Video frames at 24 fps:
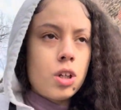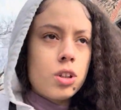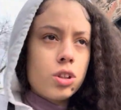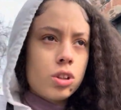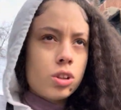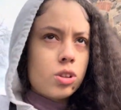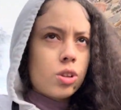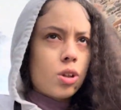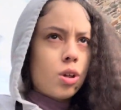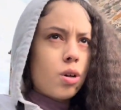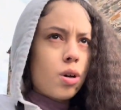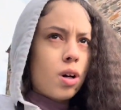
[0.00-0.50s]

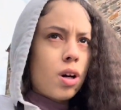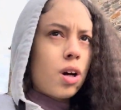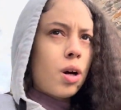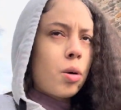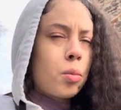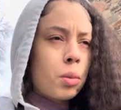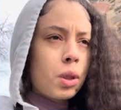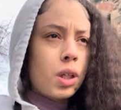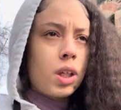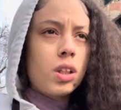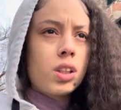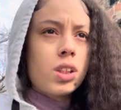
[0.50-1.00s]
So how
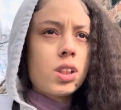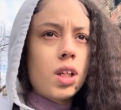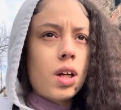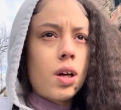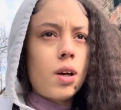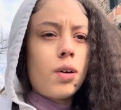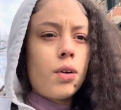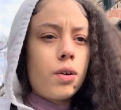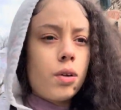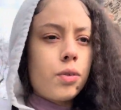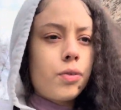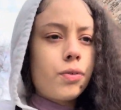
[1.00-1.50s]
many is that?
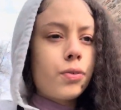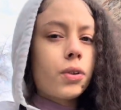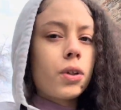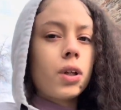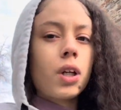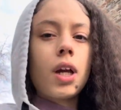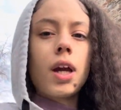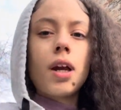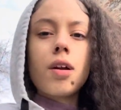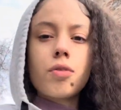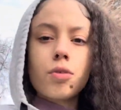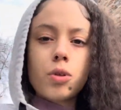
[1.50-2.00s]

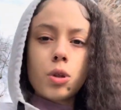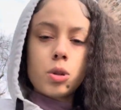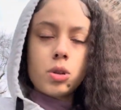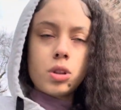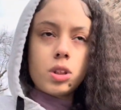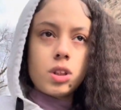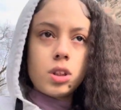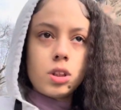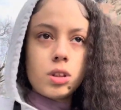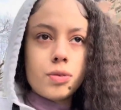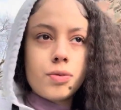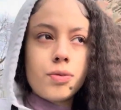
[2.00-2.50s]
48
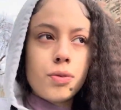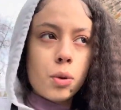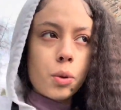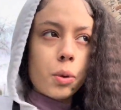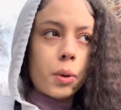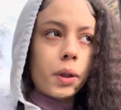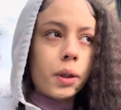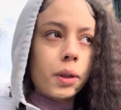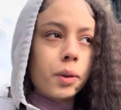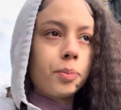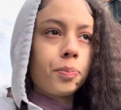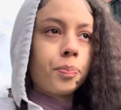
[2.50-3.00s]
roses
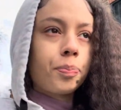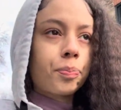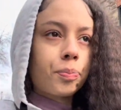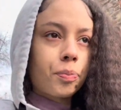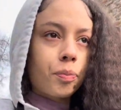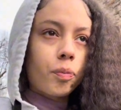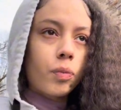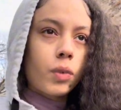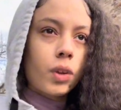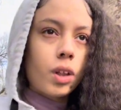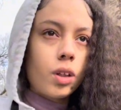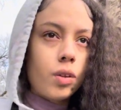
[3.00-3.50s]
for
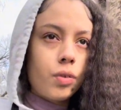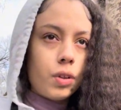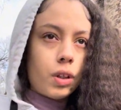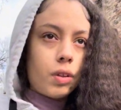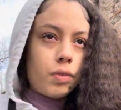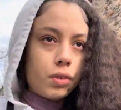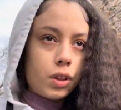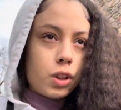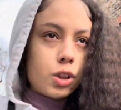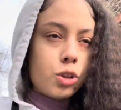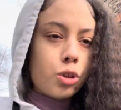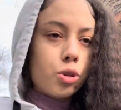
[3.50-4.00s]

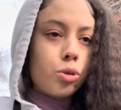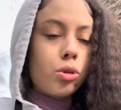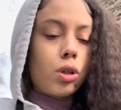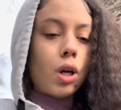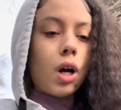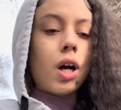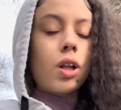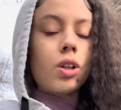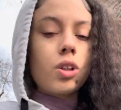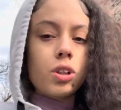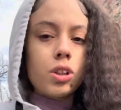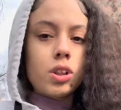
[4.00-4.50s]

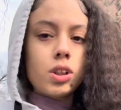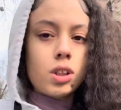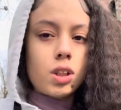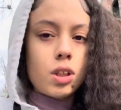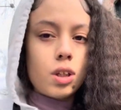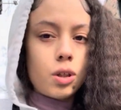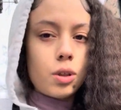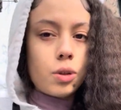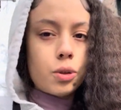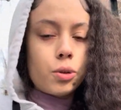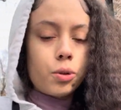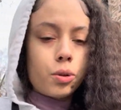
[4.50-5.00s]
$52,
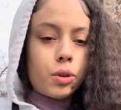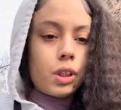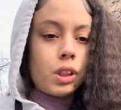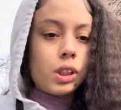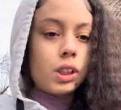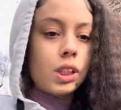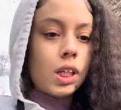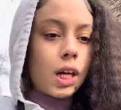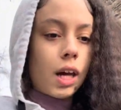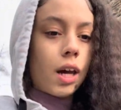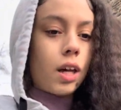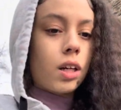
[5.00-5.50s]
including
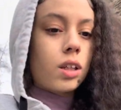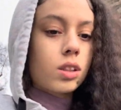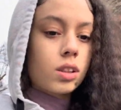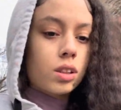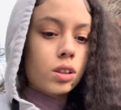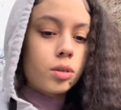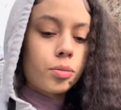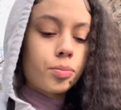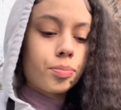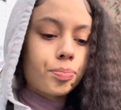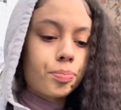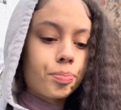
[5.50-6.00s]
tax.
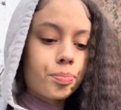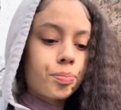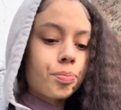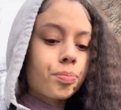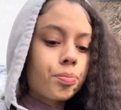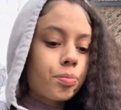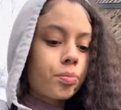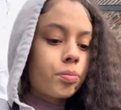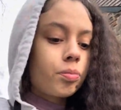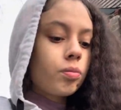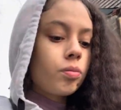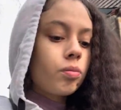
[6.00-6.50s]

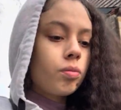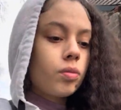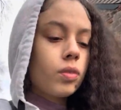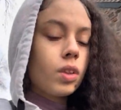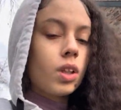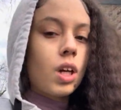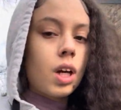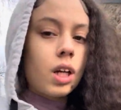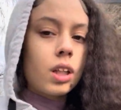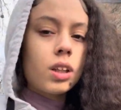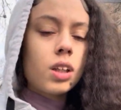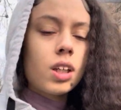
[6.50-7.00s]

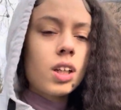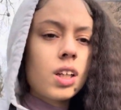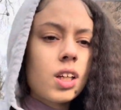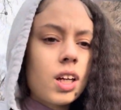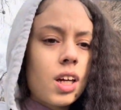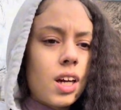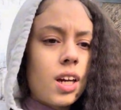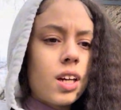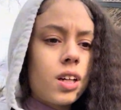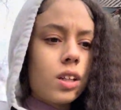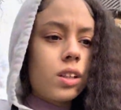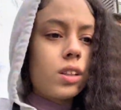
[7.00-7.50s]
I think
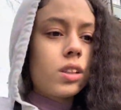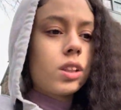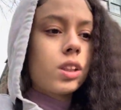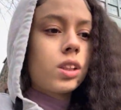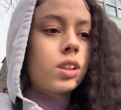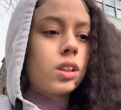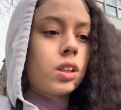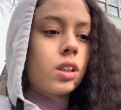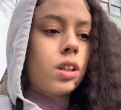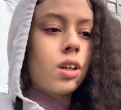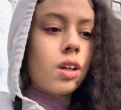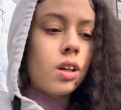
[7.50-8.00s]
it
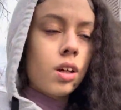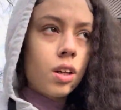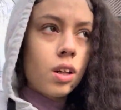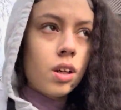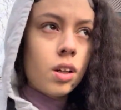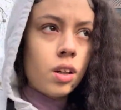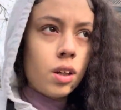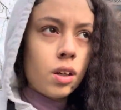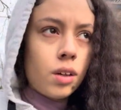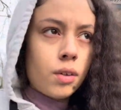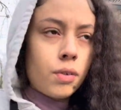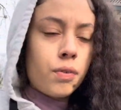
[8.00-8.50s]
ends
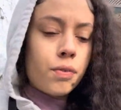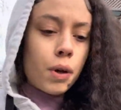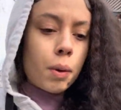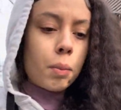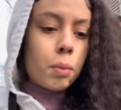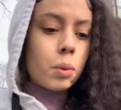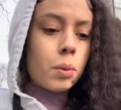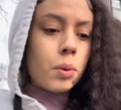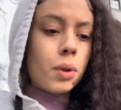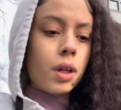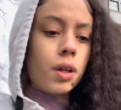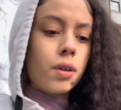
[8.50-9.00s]

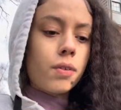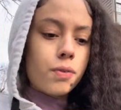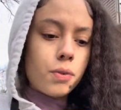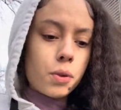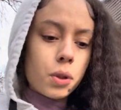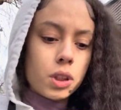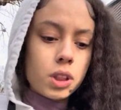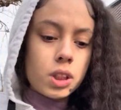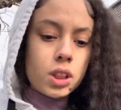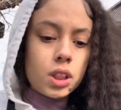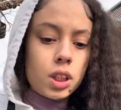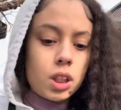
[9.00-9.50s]
February
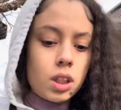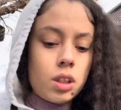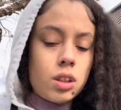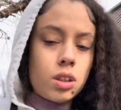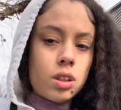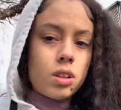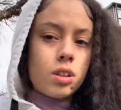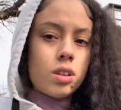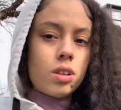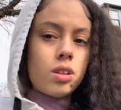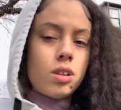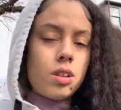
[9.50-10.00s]

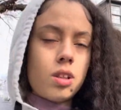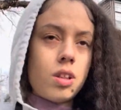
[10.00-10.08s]
14th.